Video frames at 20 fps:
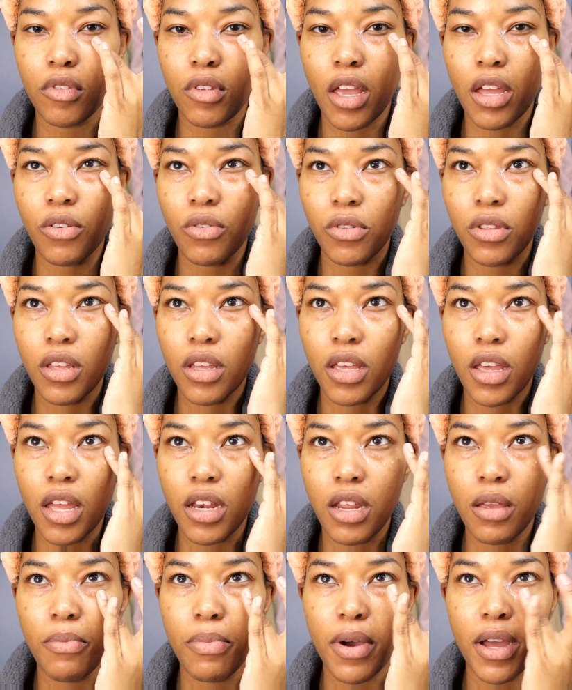I don't think
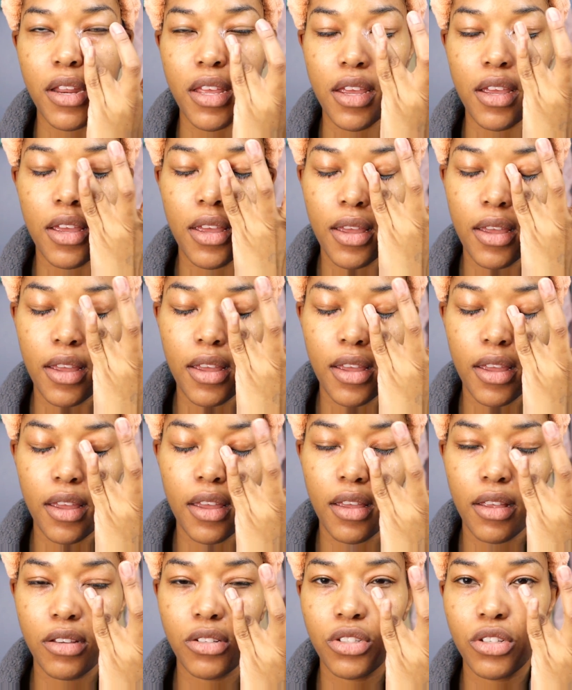anybody
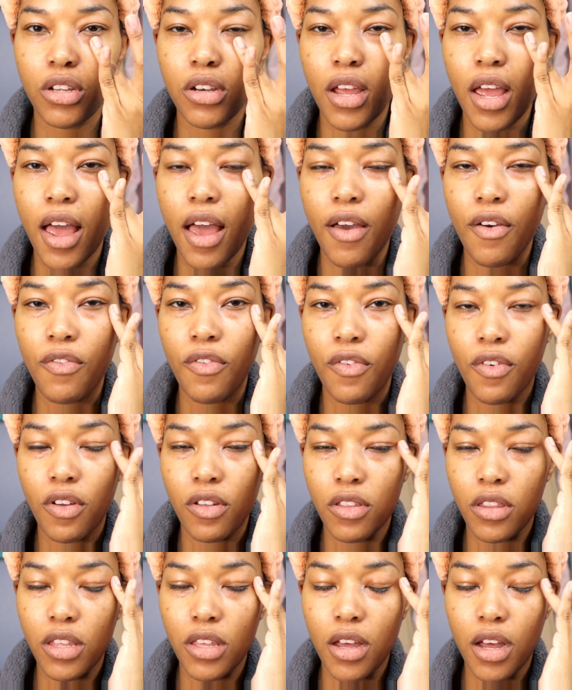should have
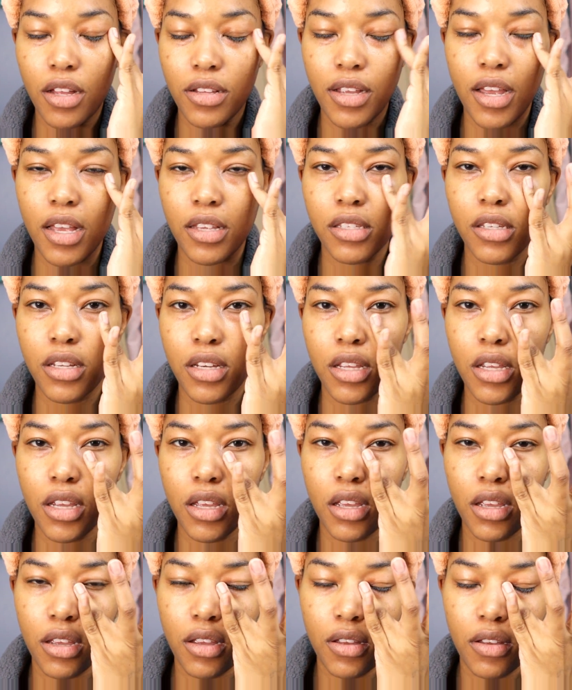the
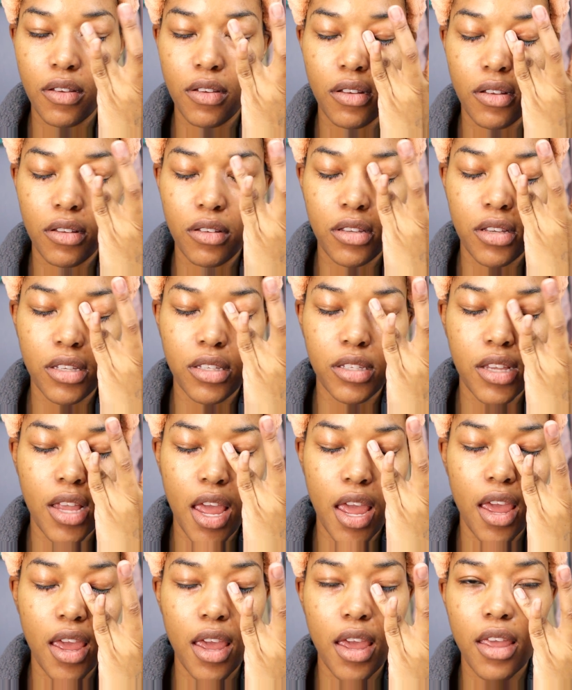audacity to
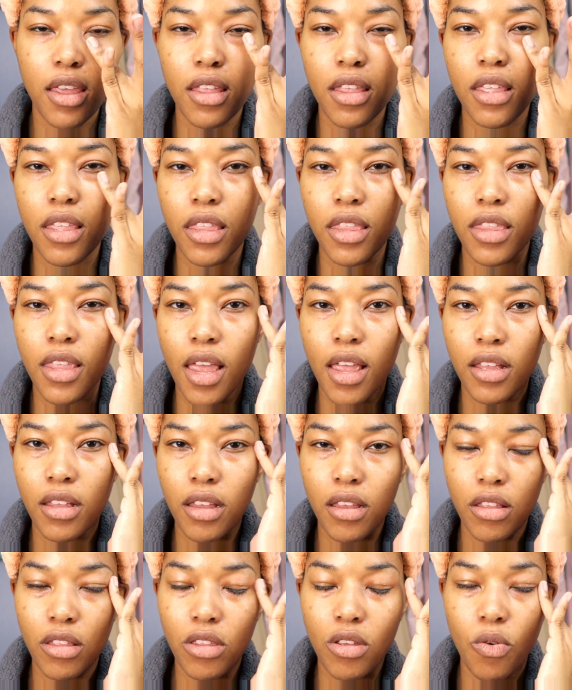say
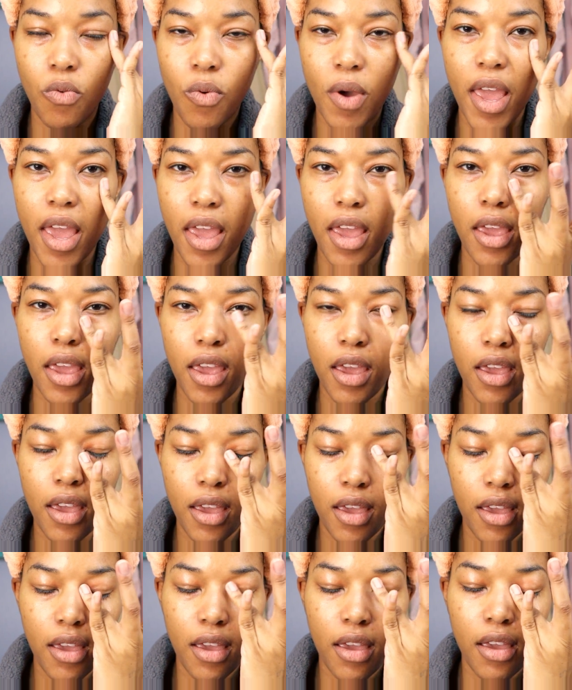that the way
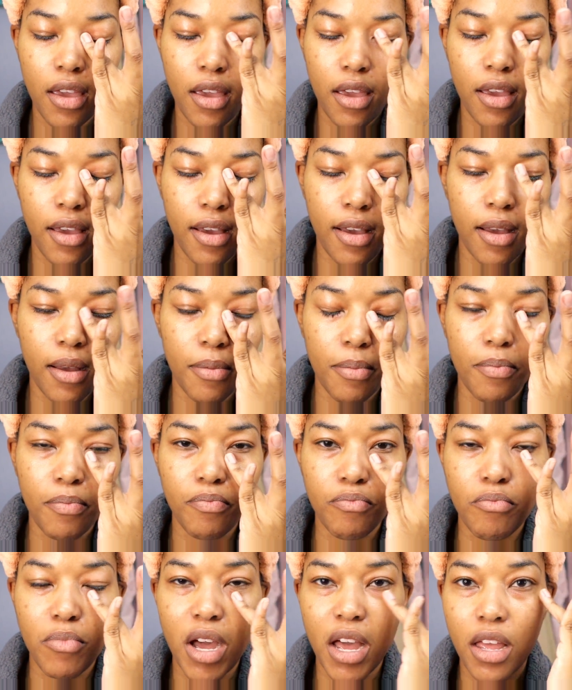um,
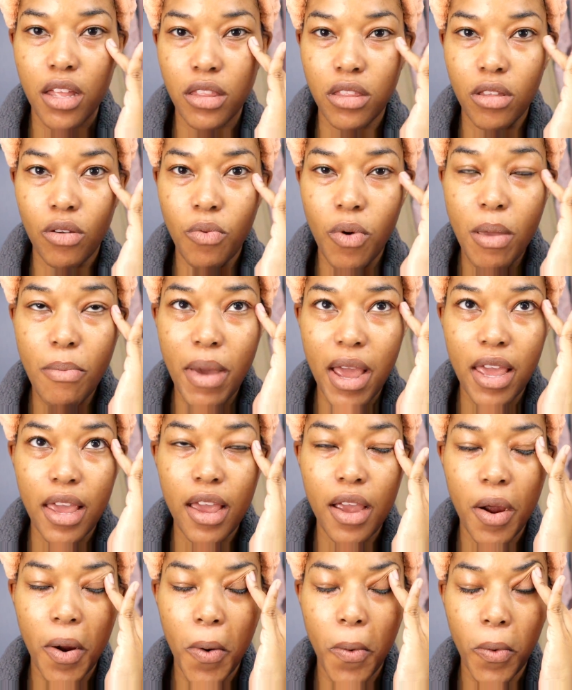my the way my
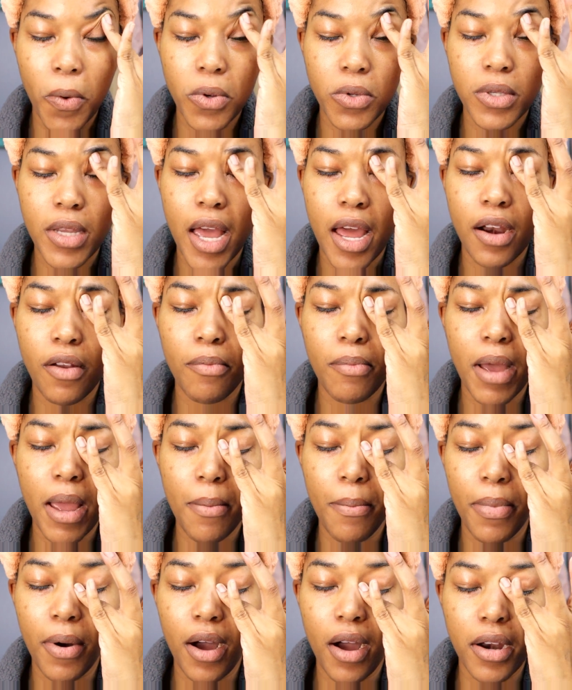hair grows out of my
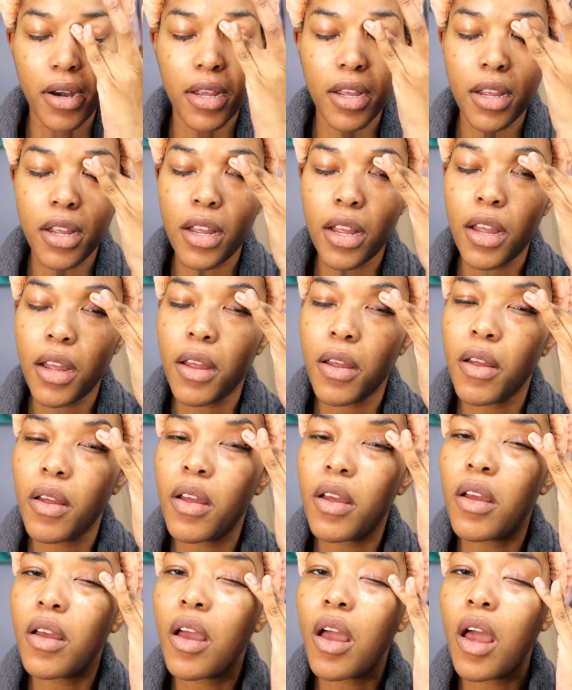body,
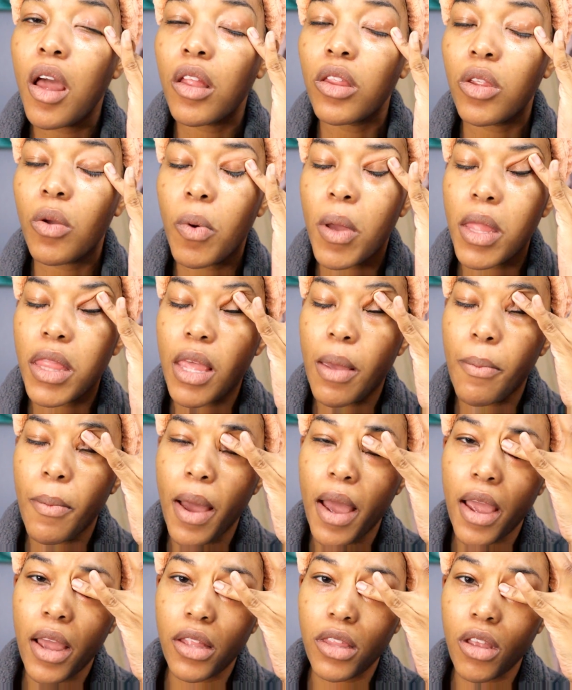the way that
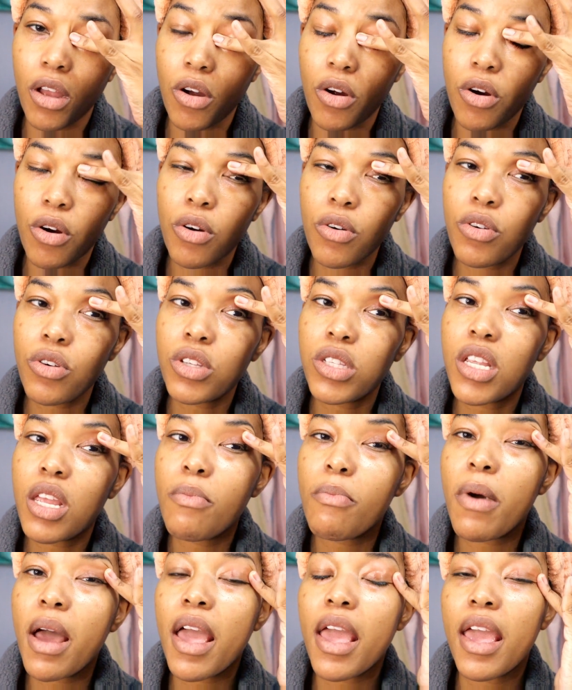my the curls
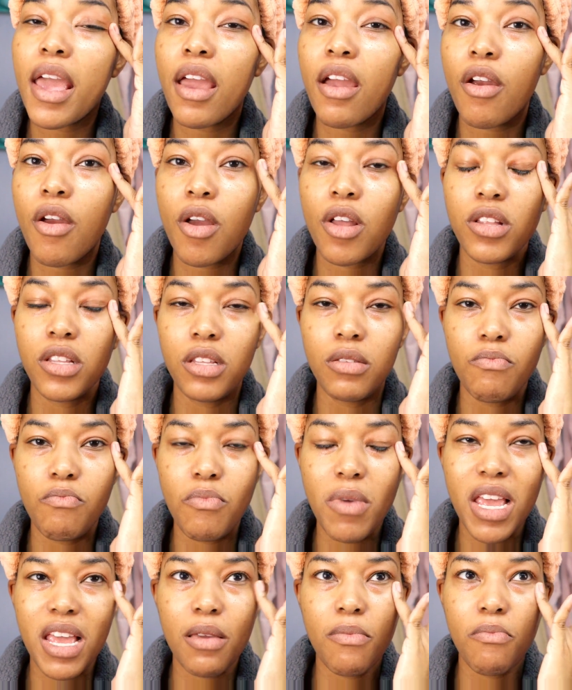in my hair
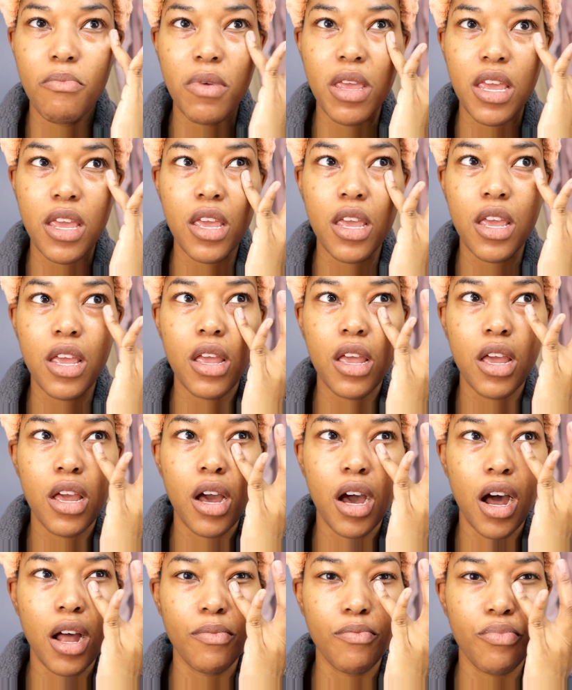make me
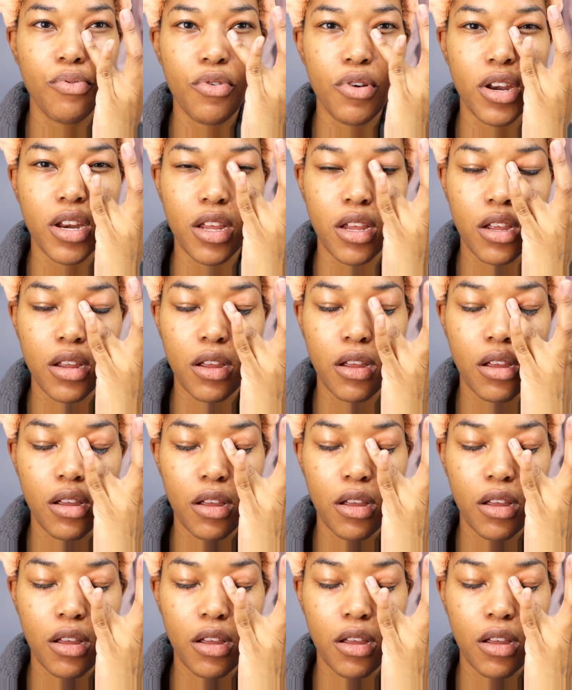unpretty.